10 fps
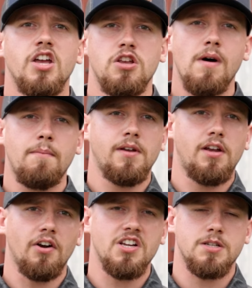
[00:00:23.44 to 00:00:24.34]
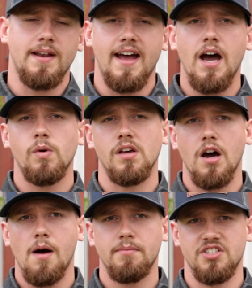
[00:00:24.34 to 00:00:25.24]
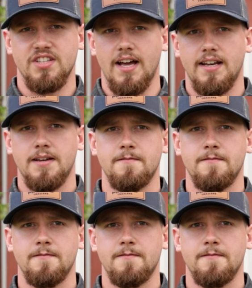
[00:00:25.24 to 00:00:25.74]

You might be curious about how we accomplish that.